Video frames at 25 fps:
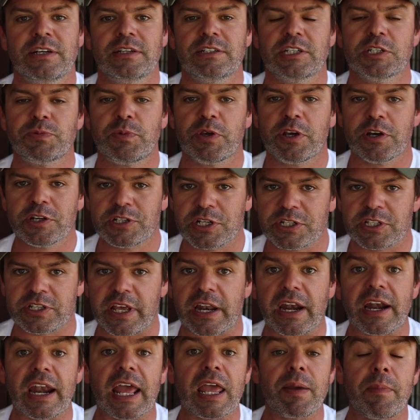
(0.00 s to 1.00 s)
Just because you
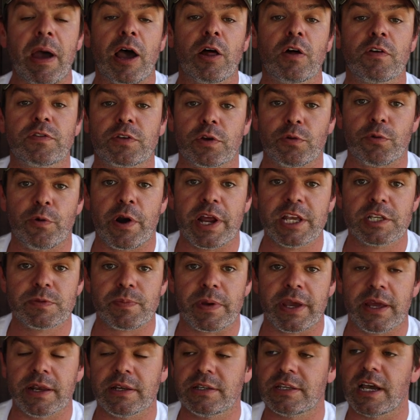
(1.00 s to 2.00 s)
send an email off to
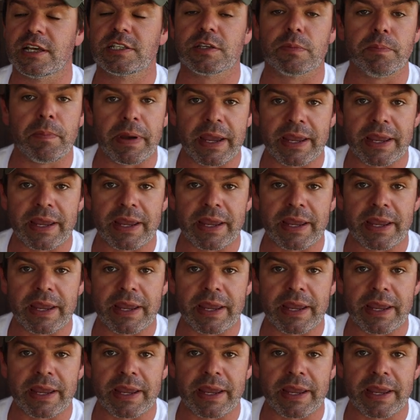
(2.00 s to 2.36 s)
ResMed doesn't